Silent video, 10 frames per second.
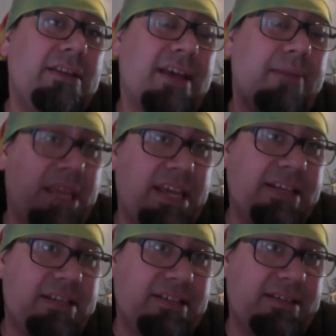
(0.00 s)
zombie
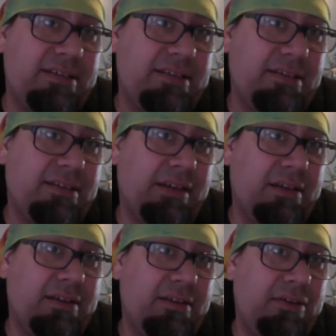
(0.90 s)
is,
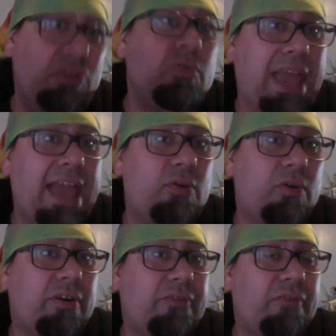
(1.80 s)
you can
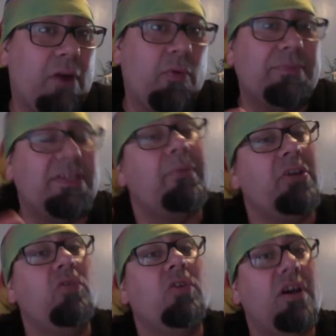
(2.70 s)
order it from our website,
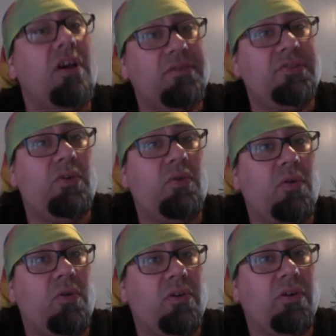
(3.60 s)
but you can also
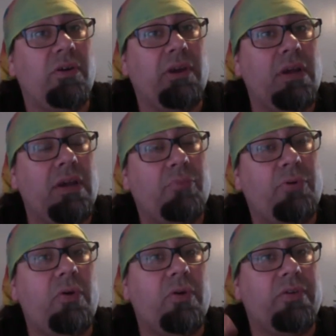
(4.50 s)

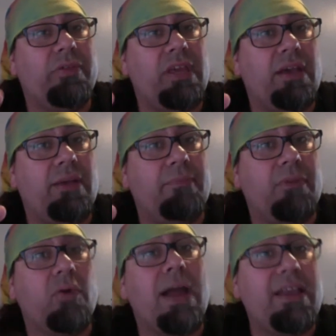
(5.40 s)
pre-order the
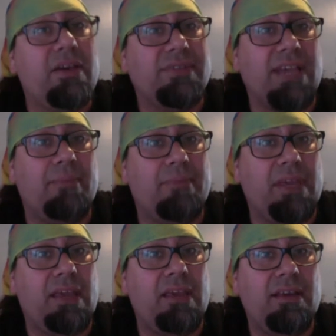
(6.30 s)
cryo
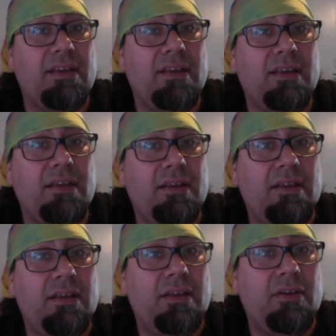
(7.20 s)
zombie,
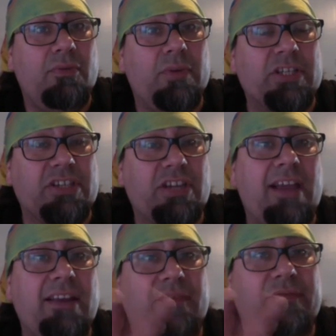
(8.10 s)
which
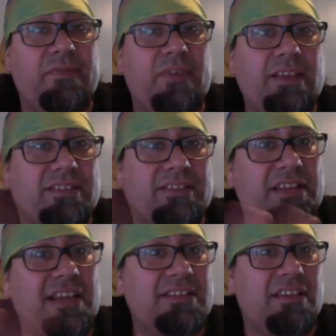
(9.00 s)
kind of
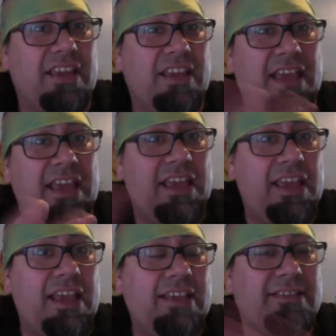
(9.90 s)
is like
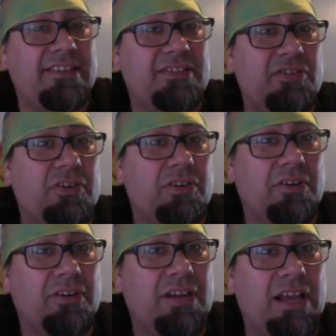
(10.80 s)
a
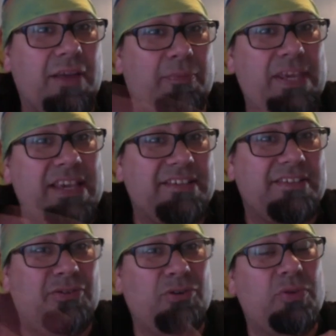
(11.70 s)
sister piece
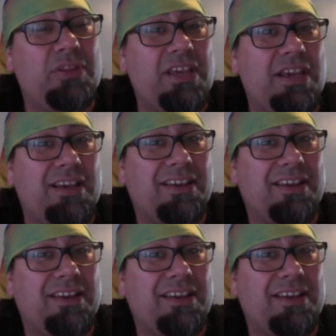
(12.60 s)
to the